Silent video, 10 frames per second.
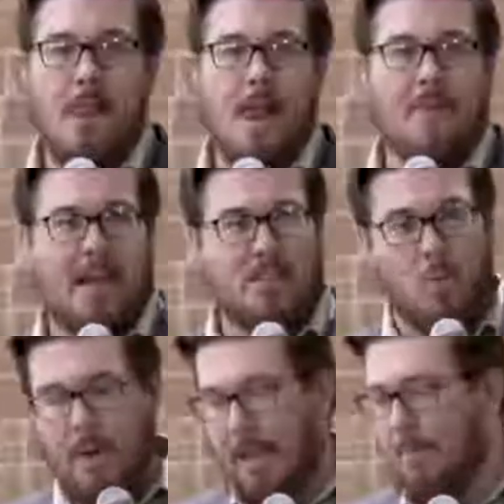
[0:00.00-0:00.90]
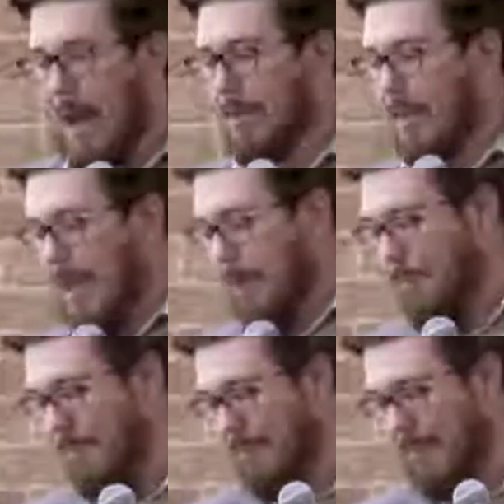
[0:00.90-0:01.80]
And that's a really bad thing.
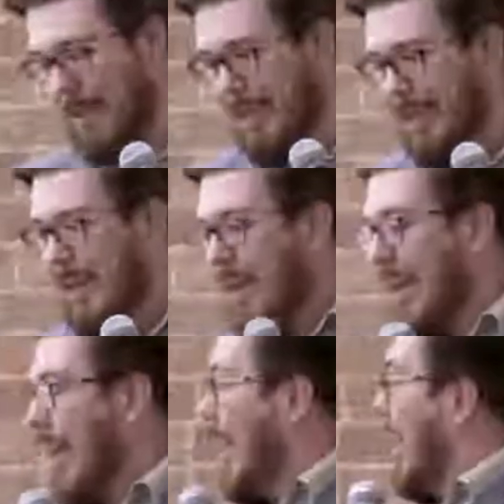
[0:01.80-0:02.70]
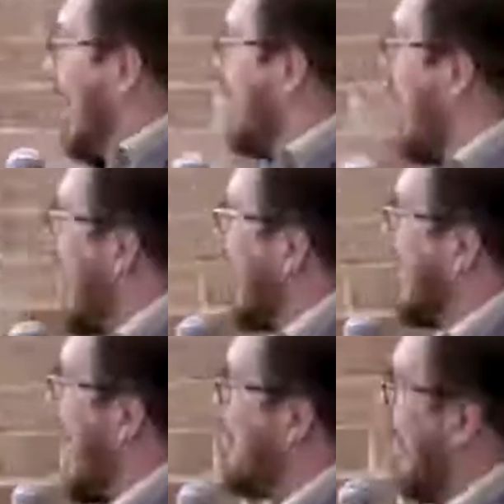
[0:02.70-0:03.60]
So, an
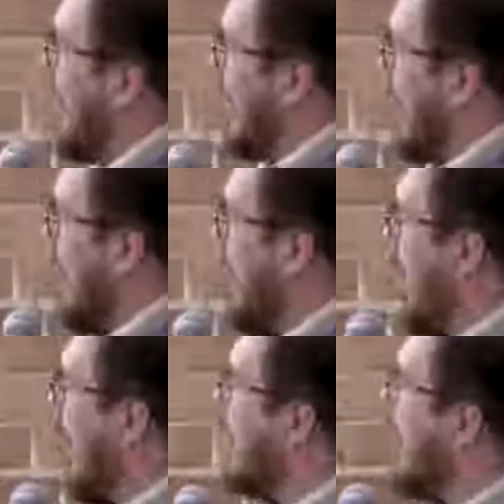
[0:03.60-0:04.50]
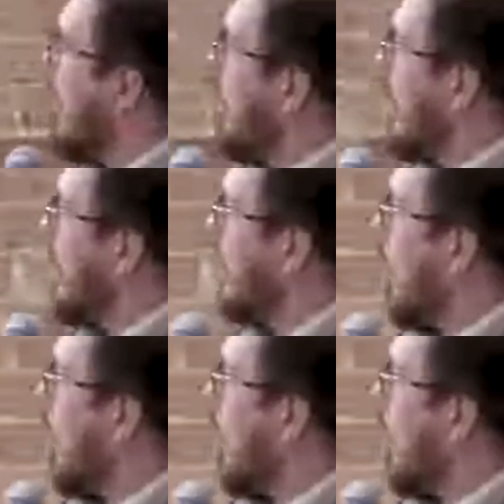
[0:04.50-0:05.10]
example of this that I really like to use is the